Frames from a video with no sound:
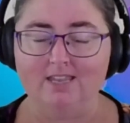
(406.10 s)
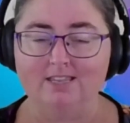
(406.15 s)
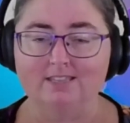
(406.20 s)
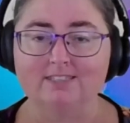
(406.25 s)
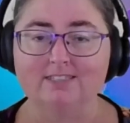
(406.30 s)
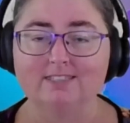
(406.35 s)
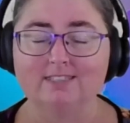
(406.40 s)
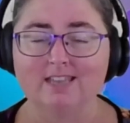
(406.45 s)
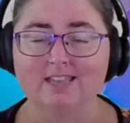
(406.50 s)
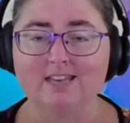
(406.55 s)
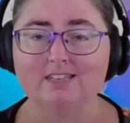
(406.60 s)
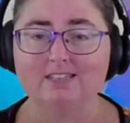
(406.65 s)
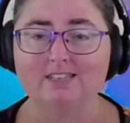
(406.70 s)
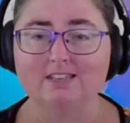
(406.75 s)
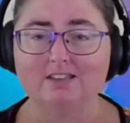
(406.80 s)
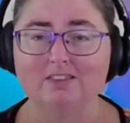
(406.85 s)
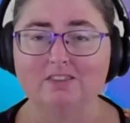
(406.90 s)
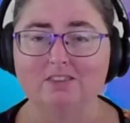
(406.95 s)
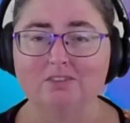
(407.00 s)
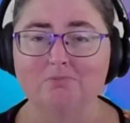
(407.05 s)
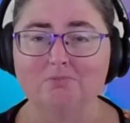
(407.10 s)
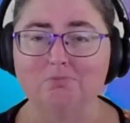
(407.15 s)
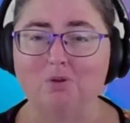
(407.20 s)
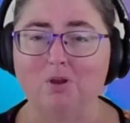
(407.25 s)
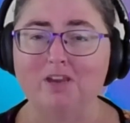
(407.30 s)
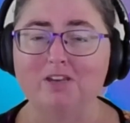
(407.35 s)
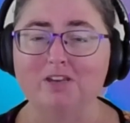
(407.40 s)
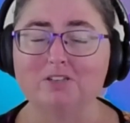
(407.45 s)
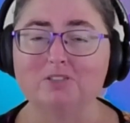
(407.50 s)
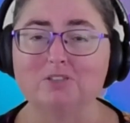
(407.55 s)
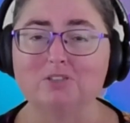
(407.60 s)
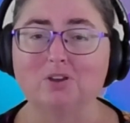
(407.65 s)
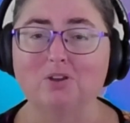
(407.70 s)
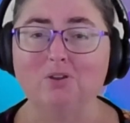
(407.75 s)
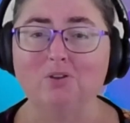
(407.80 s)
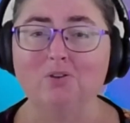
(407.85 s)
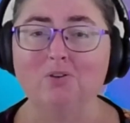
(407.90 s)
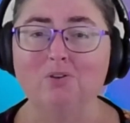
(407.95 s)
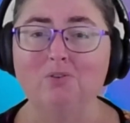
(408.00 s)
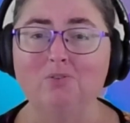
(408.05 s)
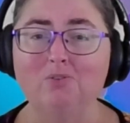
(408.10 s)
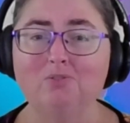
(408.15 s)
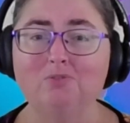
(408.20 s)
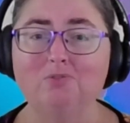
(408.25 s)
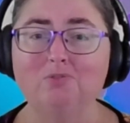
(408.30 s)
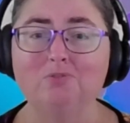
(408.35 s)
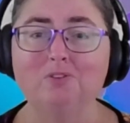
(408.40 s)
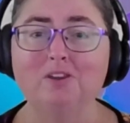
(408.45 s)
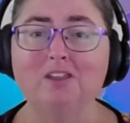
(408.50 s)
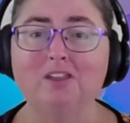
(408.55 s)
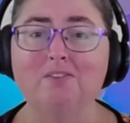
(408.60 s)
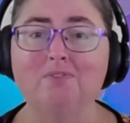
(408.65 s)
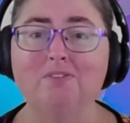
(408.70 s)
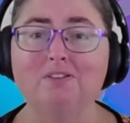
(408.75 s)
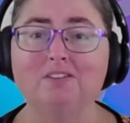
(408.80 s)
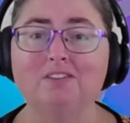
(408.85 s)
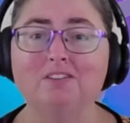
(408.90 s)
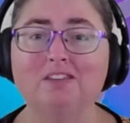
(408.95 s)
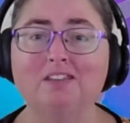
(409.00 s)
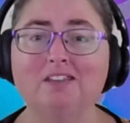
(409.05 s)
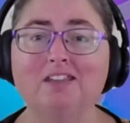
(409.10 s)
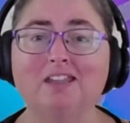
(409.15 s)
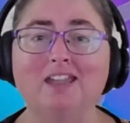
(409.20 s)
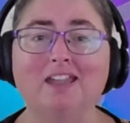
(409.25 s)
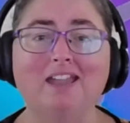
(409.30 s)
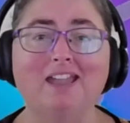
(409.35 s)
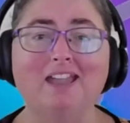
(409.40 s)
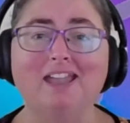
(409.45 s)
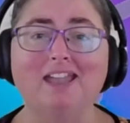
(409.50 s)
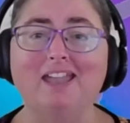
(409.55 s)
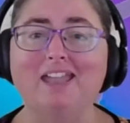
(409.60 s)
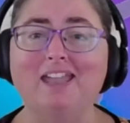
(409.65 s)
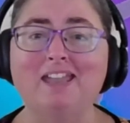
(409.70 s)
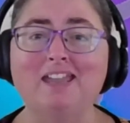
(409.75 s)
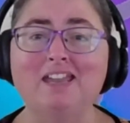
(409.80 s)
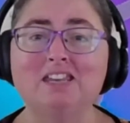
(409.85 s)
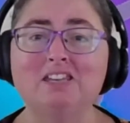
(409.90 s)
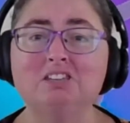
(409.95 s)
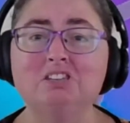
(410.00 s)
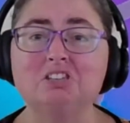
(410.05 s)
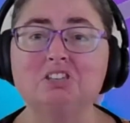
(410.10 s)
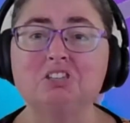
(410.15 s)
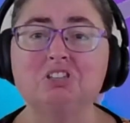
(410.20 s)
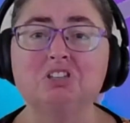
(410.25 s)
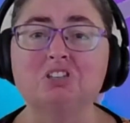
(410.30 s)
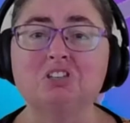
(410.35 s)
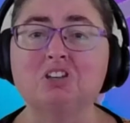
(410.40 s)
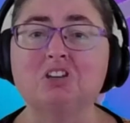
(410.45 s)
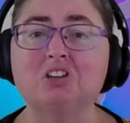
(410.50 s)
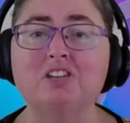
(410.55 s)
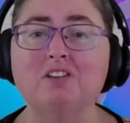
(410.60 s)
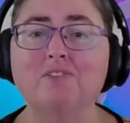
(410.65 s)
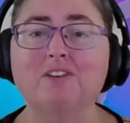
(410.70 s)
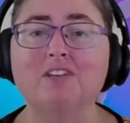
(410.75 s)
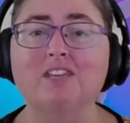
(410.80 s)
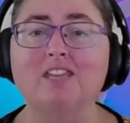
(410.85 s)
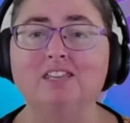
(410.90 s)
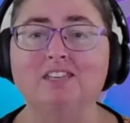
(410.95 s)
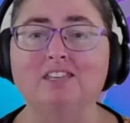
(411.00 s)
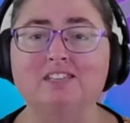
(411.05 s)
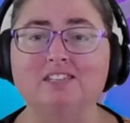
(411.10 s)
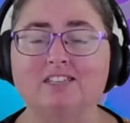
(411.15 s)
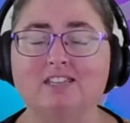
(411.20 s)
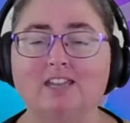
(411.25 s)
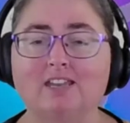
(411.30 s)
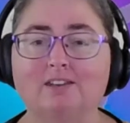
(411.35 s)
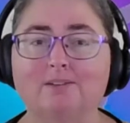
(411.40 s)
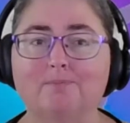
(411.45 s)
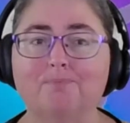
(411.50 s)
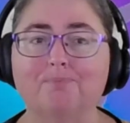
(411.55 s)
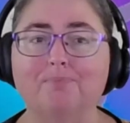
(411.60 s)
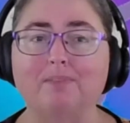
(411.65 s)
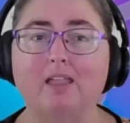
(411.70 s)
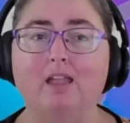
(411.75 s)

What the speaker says: It's set the right tone for everything, and you don't never need it again.